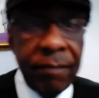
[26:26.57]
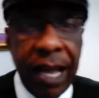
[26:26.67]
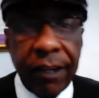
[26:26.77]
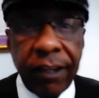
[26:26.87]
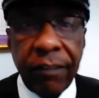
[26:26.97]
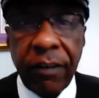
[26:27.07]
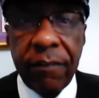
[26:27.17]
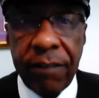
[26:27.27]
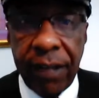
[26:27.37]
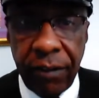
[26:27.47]
come
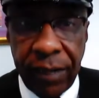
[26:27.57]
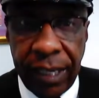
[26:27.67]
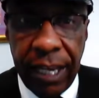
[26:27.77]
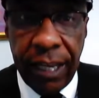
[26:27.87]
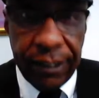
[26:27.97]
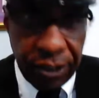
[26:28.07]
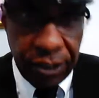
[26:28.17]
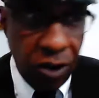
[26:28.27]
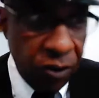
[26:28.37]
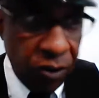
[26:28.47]
out of a very
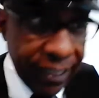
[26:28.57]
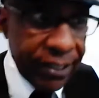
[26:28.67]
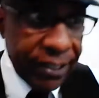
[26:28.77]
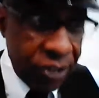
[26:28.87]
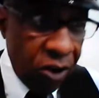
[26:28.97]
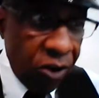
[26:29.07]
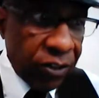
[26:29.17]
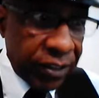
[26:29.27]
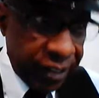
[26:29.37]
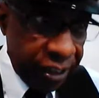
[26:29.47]
dog eat
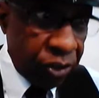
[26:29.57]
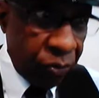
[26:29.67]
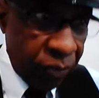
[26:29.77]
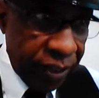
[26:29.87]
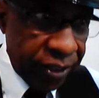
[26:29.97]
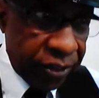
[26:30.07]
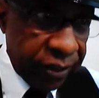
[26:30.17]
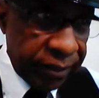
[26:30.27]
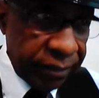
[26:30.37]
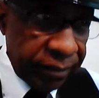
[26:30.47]
dog
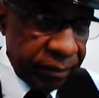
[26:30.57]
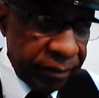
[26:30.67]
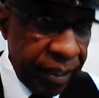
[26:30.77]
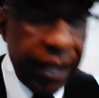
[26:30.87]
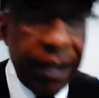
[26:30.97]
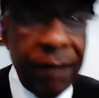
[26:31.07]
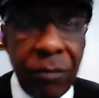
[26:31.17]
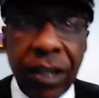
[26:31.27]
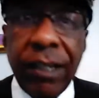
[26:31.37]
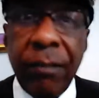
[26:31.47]
situation
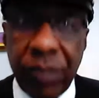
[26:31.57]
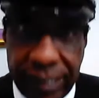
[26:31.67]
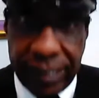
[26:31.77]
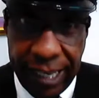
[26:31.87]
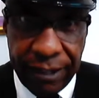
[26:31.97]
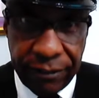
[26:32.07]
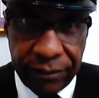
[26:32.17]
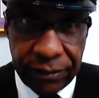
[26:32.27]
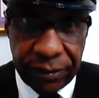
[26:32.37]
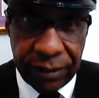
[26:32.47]
among
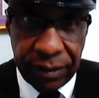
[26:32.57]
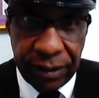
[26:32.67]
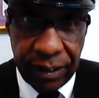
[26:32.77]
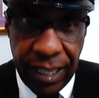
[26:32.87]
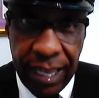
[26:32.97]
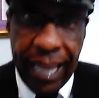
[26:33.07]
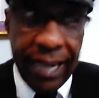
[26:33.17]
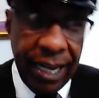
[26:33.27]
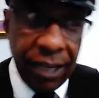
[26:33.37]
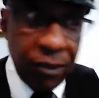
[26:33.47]
themselves.
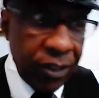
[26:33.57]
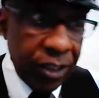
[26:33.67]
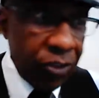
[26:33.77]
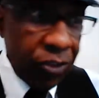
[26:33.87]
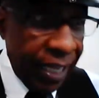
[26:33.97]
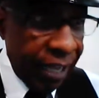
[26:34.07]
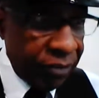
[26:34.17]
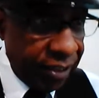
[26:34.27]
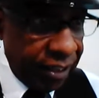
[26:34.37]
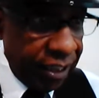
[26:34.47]
And not only do they
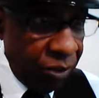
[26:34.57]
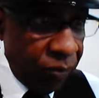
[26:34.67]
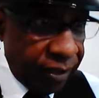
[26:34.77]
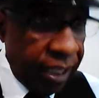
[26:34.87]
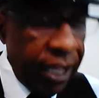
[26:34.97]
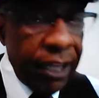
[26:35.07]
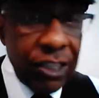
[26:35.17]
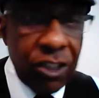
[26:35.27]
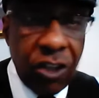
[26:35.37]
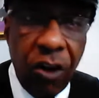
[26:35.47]
have to deal with the
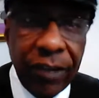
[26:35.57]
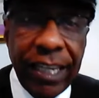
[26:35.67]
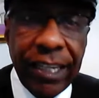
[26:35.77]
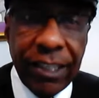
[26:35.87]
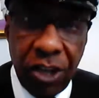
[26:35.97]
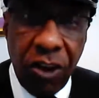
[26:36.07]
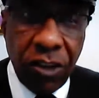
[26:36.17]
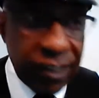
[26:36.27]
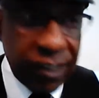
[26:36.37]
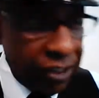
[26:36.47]
dog eat
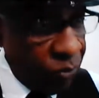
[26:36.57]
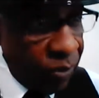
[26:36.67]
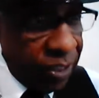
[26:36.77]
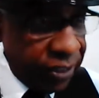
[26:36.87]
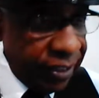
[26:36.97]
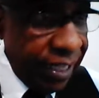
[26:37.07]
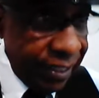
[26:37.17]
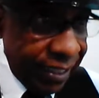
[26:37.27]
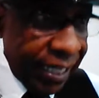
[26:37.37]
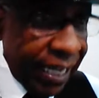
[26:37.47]
dog situation
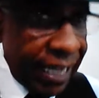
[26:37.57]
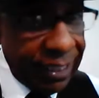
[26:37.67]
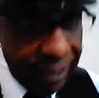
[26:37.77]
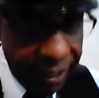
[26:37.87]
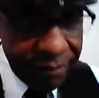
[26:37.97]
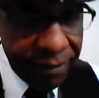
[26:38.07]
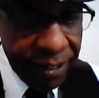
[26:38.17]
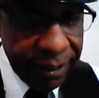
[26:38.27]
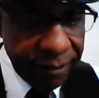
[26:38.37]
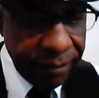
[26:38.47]
they got to live
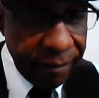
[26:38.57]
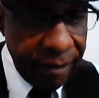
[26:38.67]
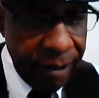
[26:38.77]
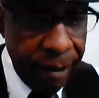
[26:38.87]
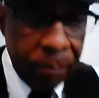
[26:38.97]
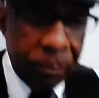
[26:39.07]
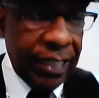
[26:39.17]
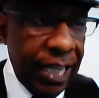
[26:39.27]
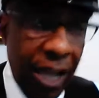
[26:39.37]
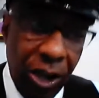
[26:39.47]
in,
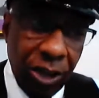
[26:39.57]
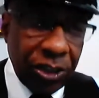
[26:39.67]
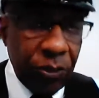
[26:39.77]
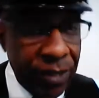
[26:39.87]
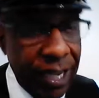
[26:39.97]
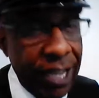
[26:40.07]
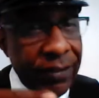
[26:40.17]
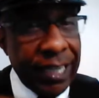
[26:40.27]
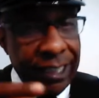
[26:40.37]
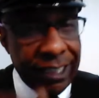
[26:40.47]
but they also
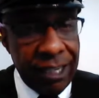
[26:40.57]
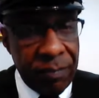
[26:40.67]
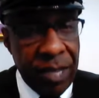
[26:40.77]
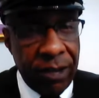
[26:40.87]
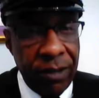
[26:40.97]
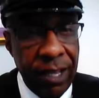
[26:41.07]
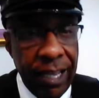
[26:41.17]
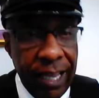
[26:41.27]
now got to come out